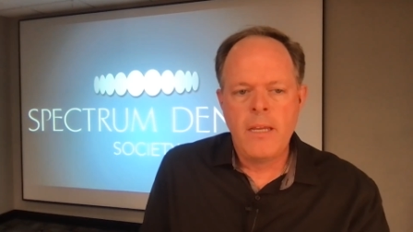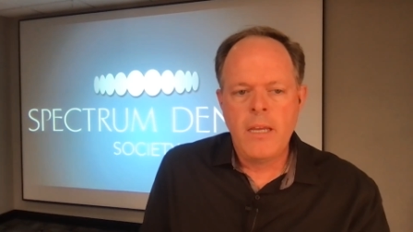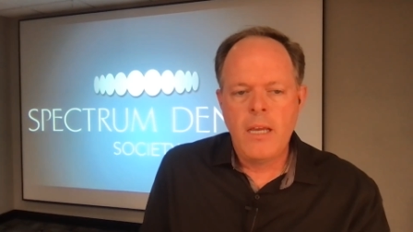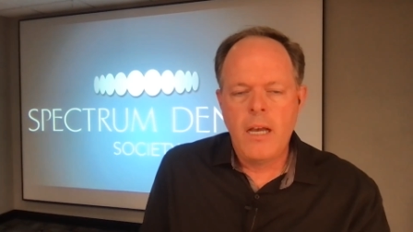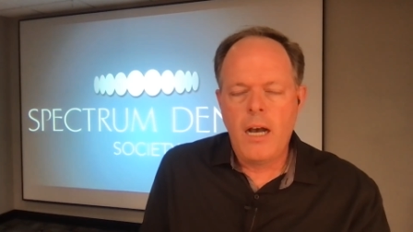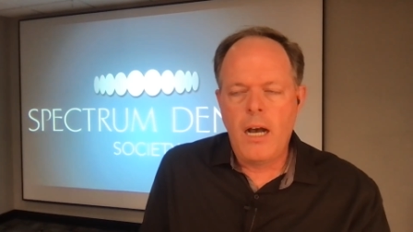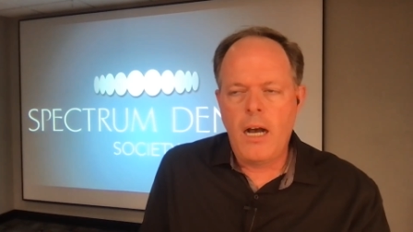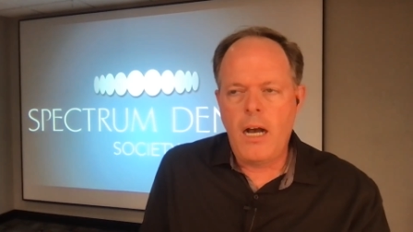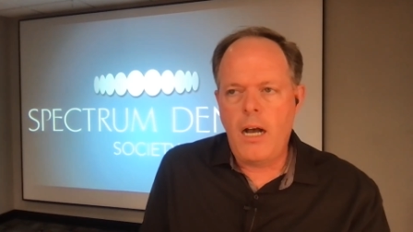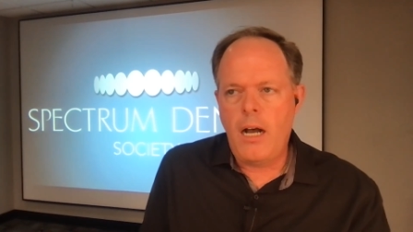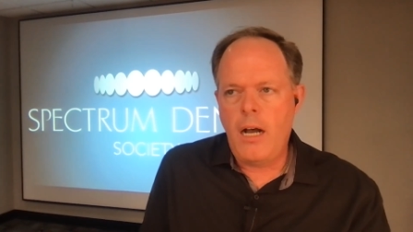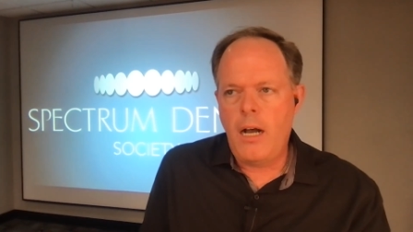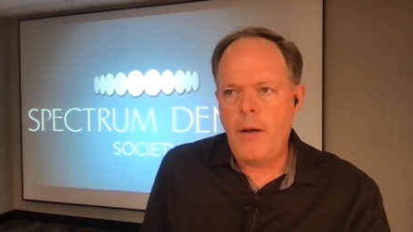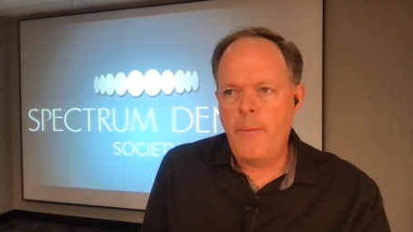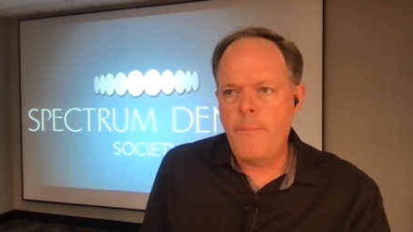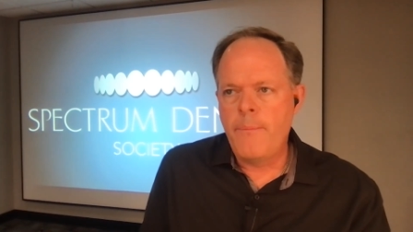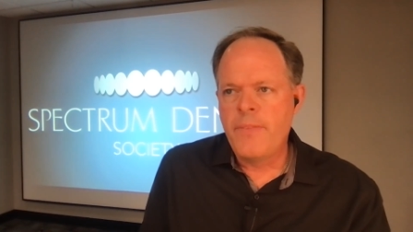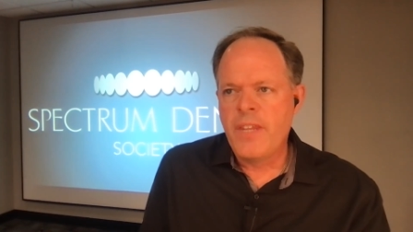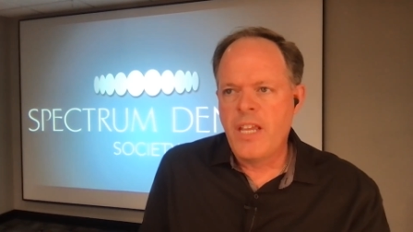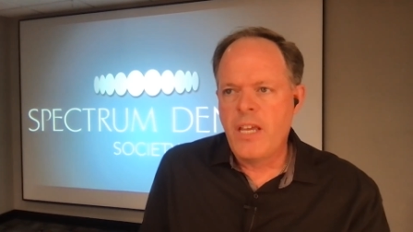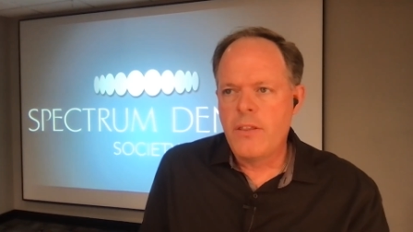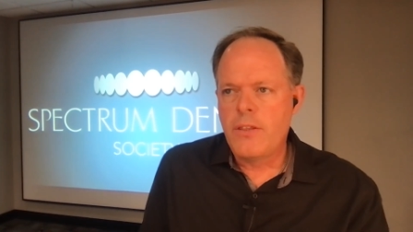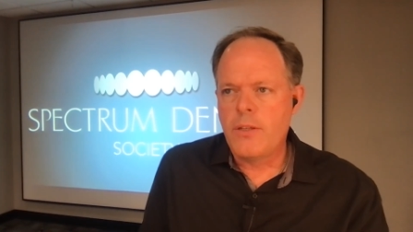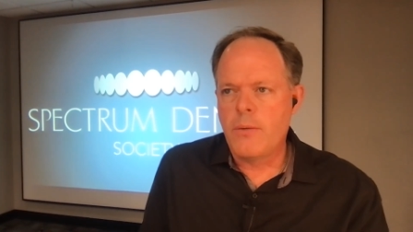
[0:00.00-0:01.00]

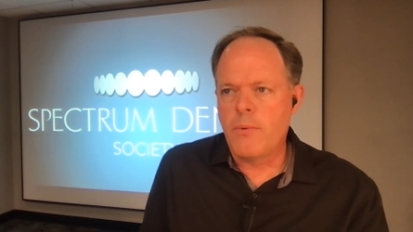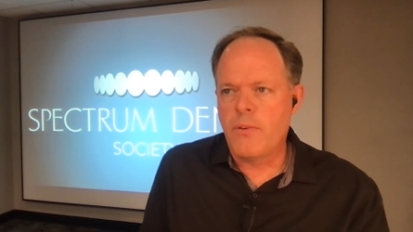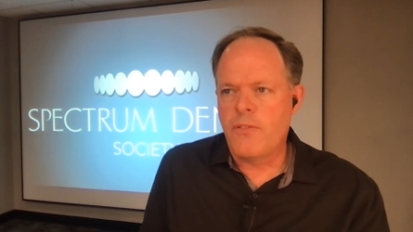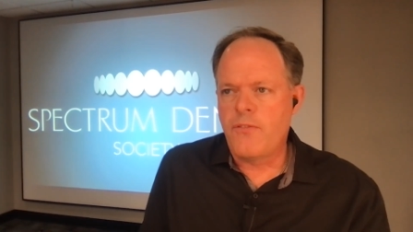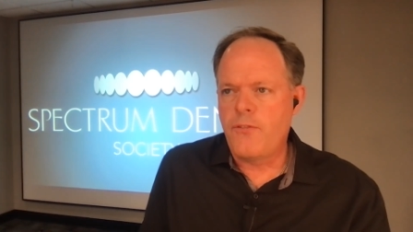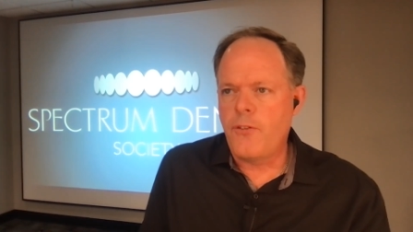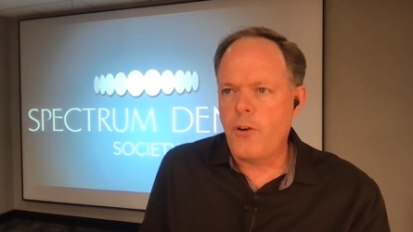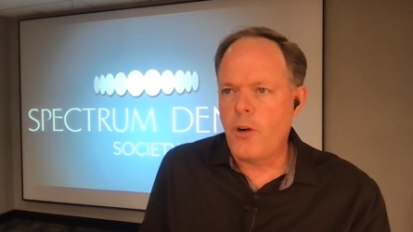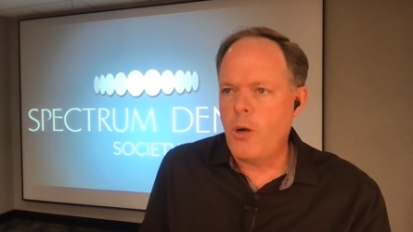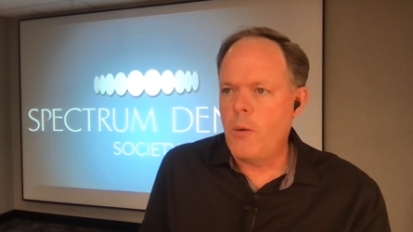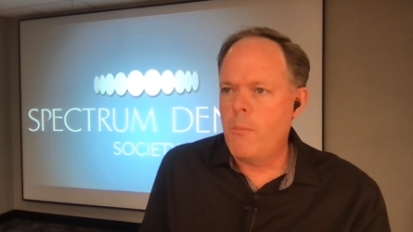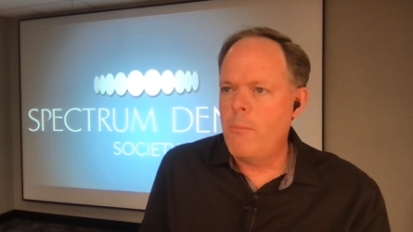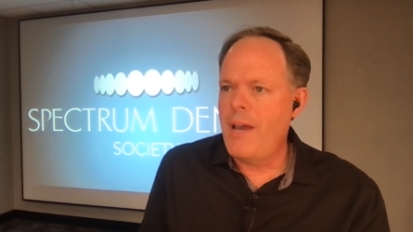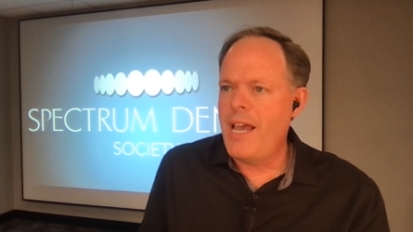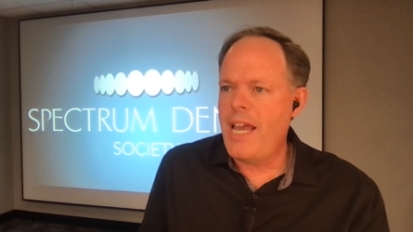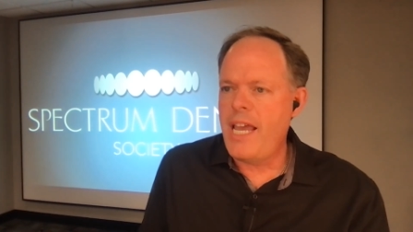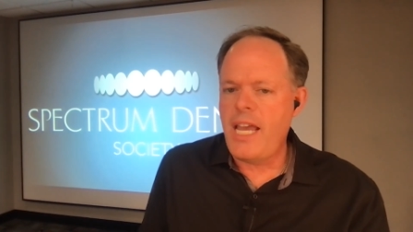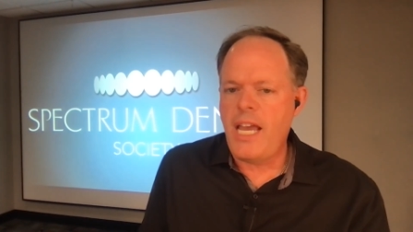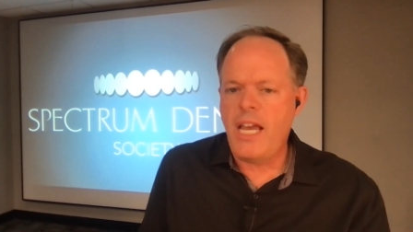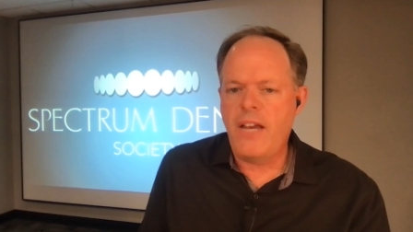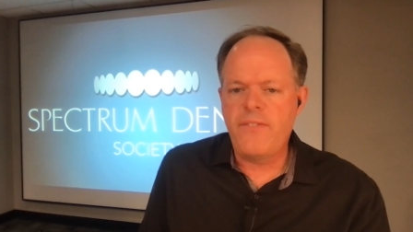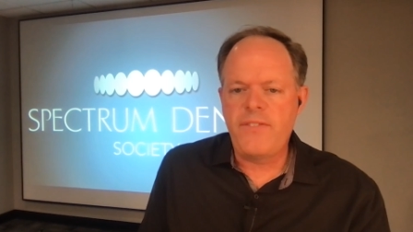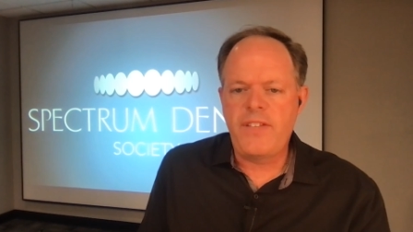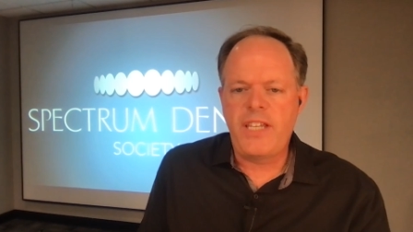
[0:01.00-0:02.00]
The referral may have